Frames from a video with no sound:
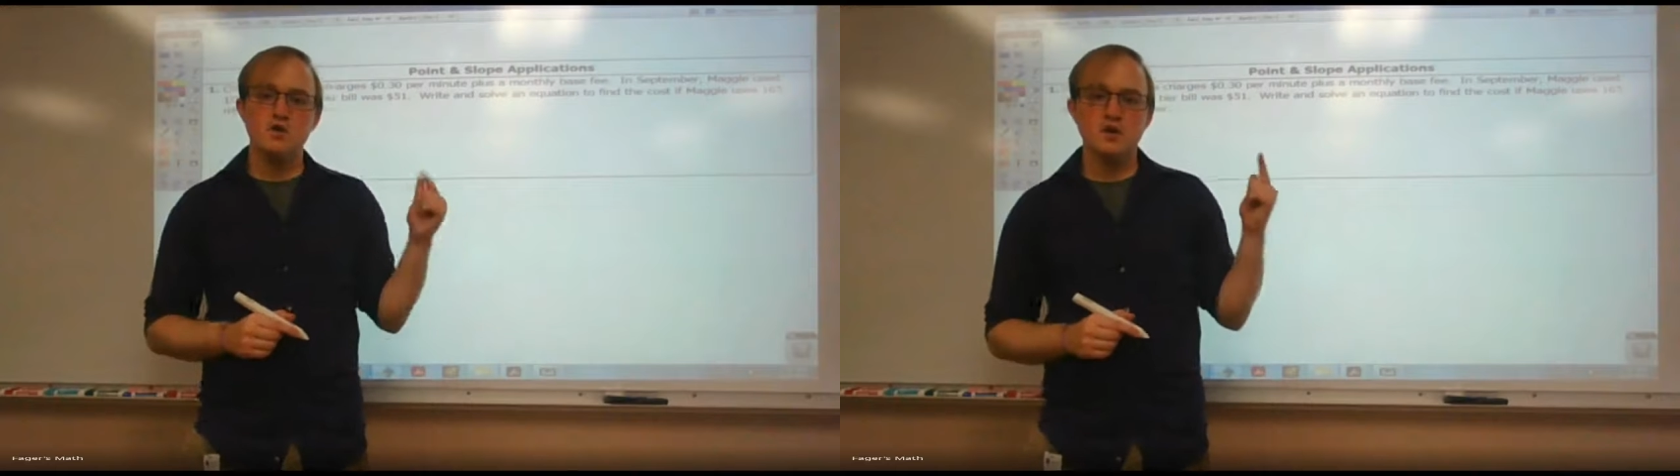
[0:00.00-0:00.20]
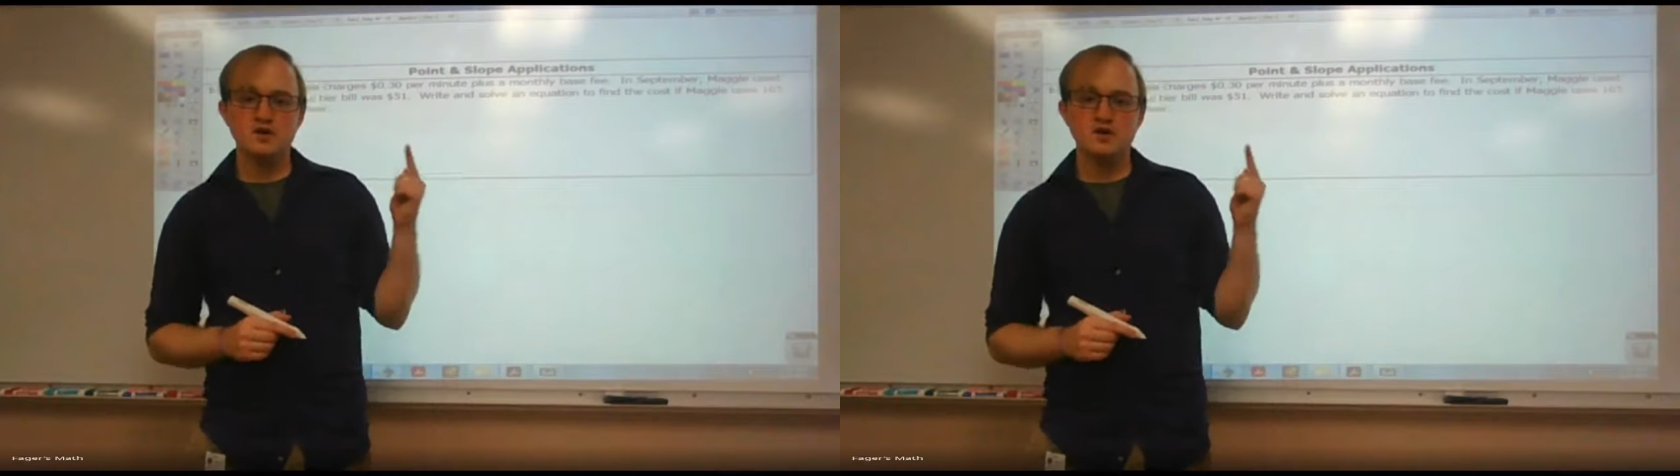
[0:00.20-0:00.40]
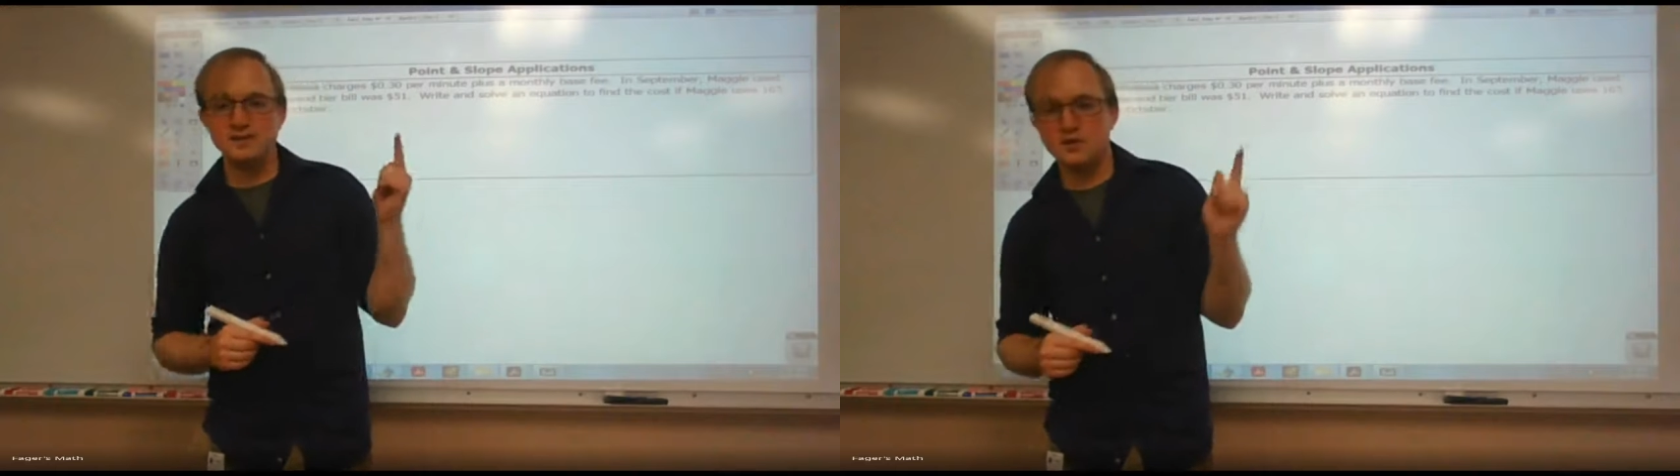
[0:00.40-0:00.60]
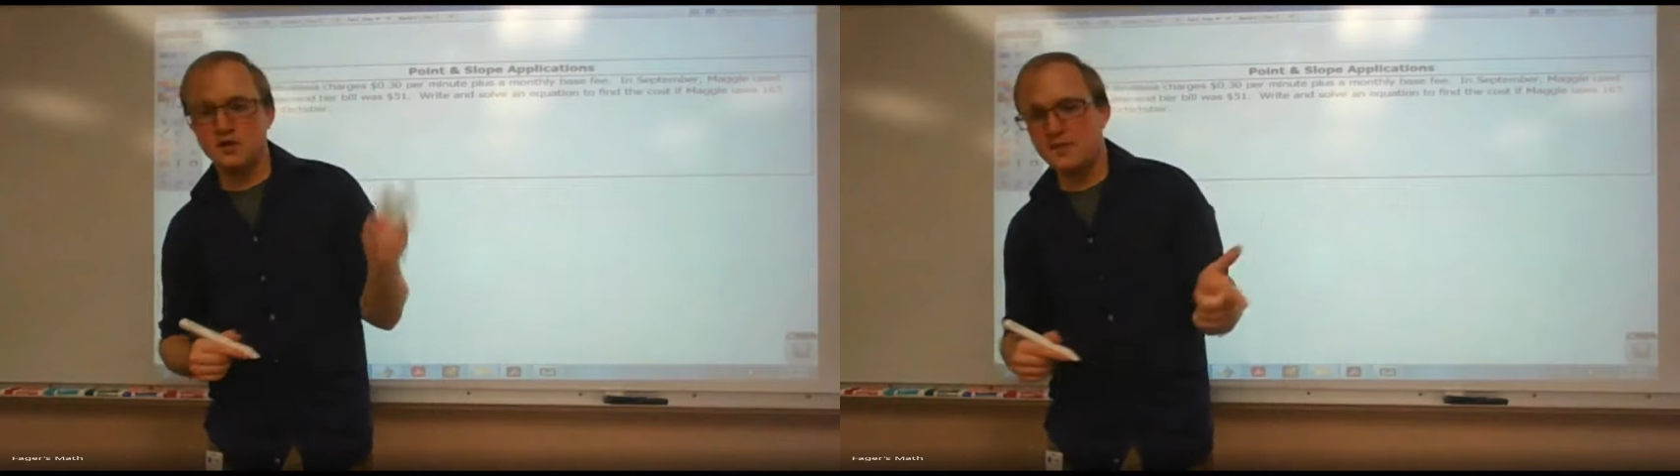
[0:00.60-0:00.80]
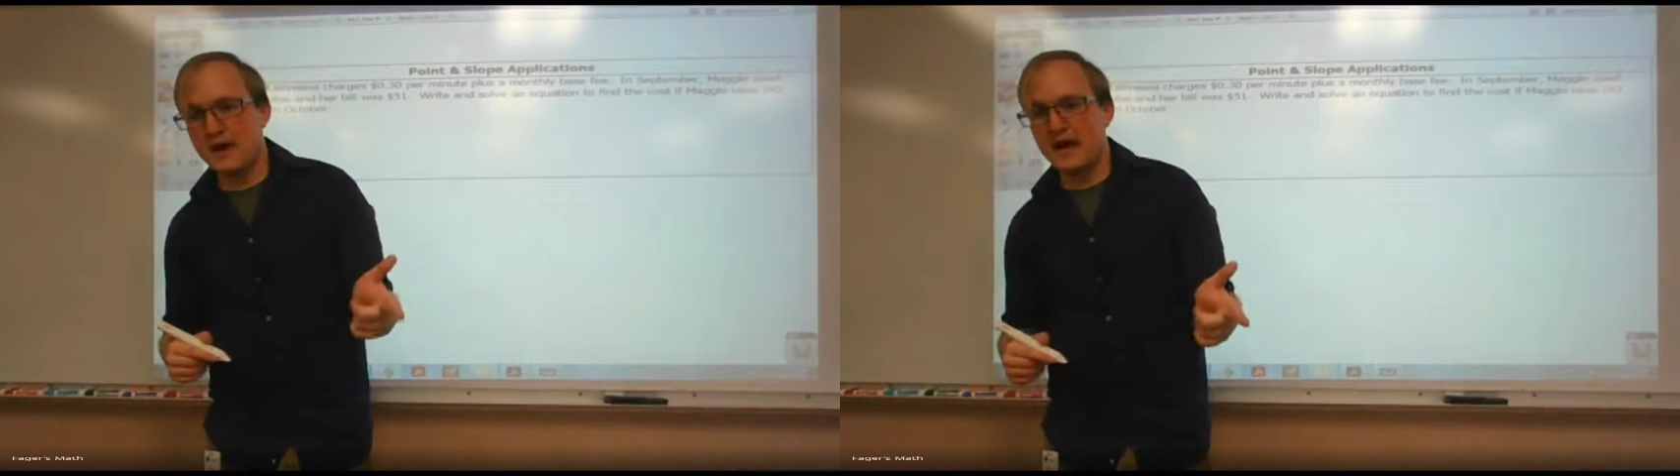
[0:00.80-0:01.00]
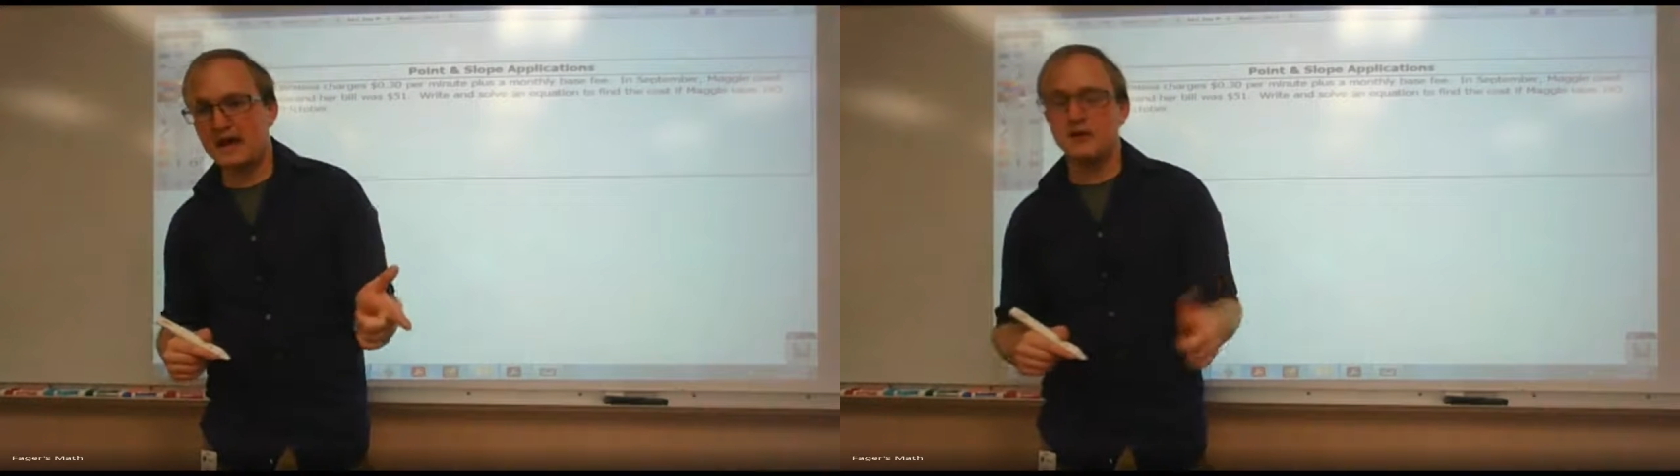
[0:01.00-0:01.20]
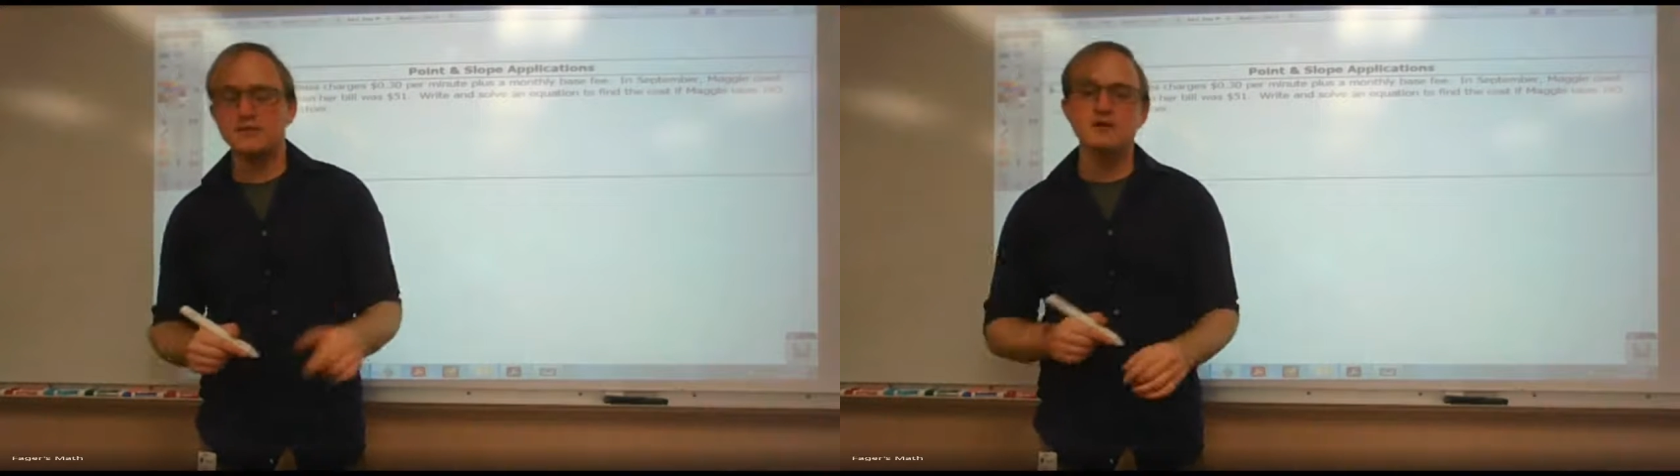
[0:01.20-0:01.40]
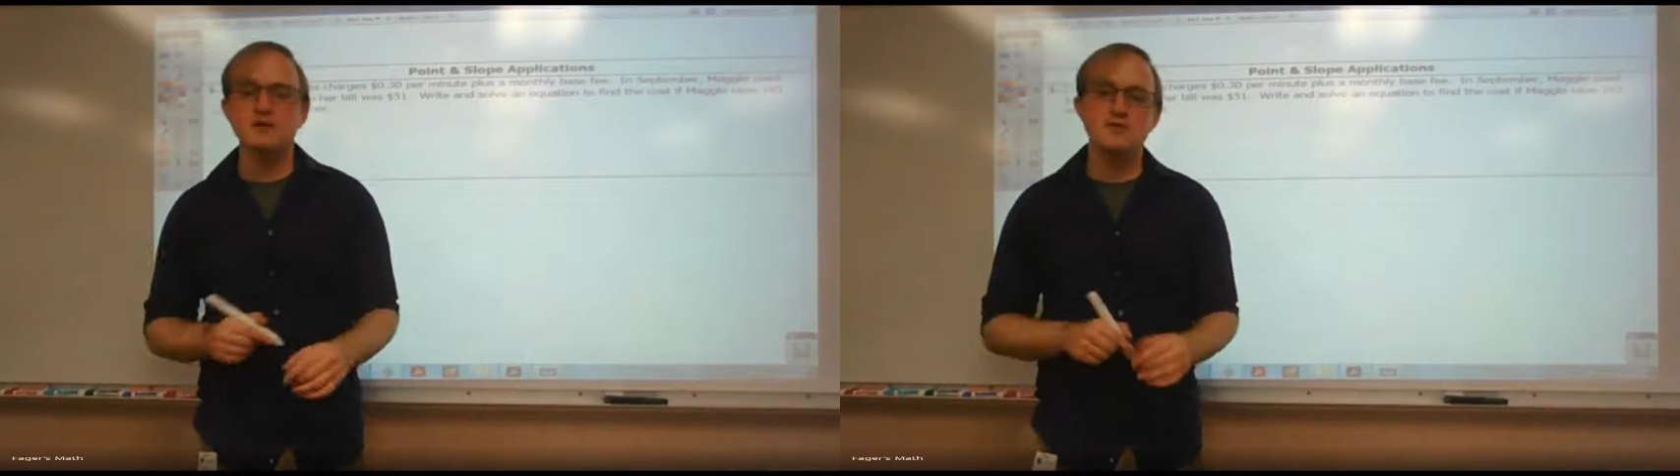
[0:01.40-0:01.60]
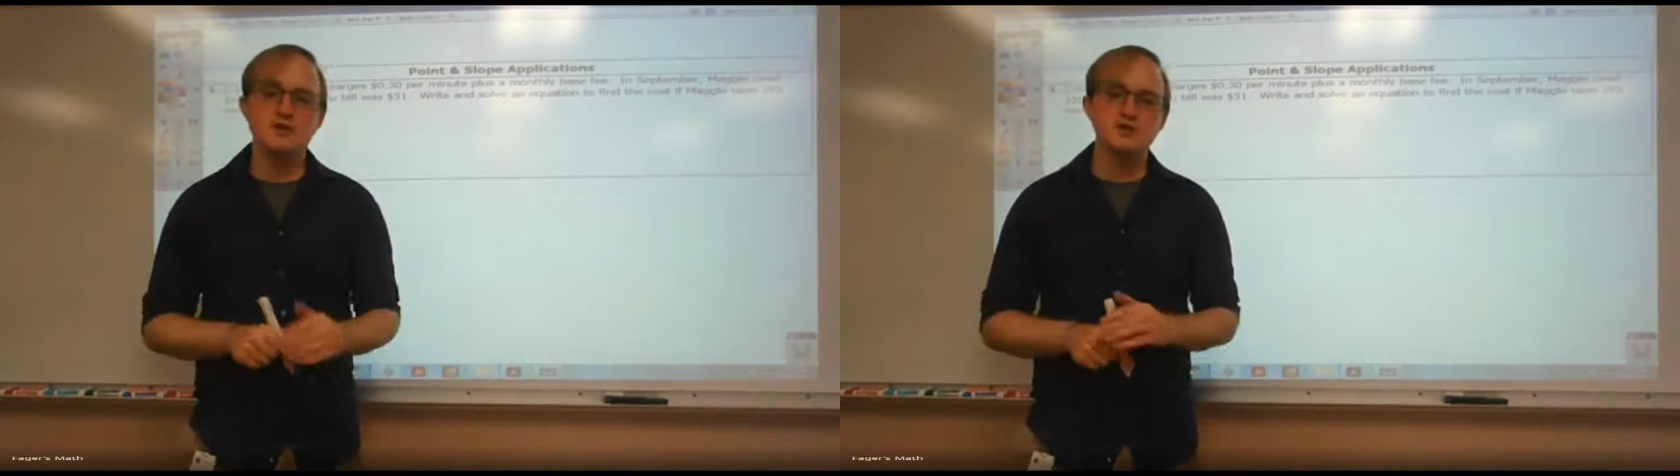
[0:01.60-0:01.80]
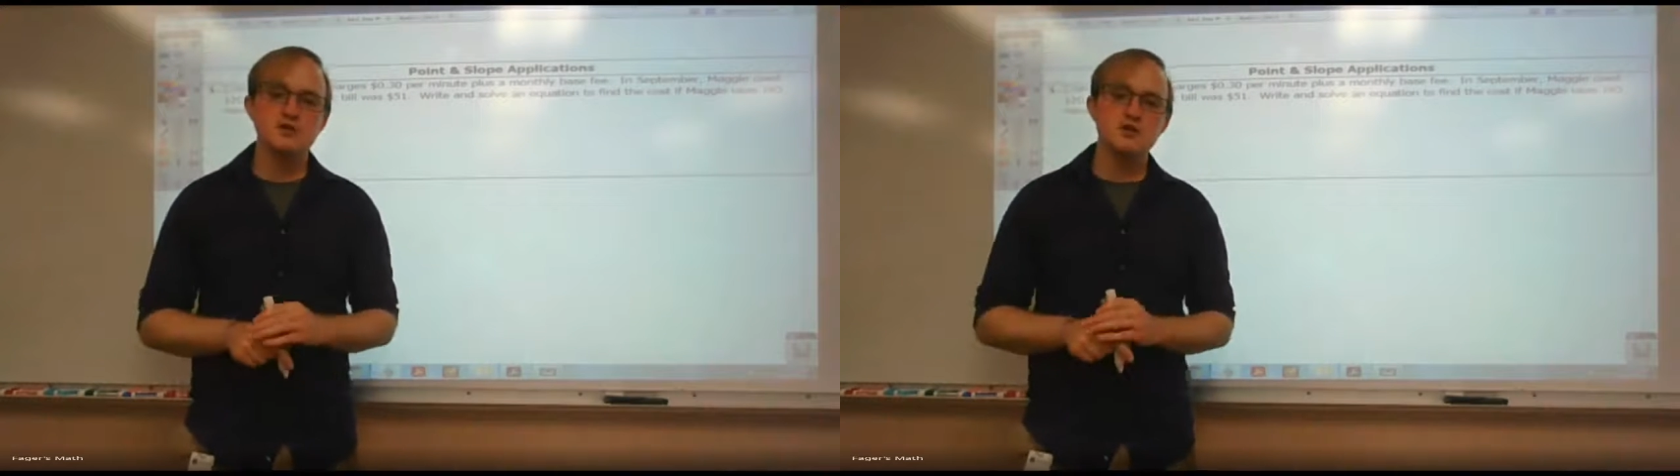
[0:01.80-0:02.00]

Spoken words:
one example on the back, and leave the rest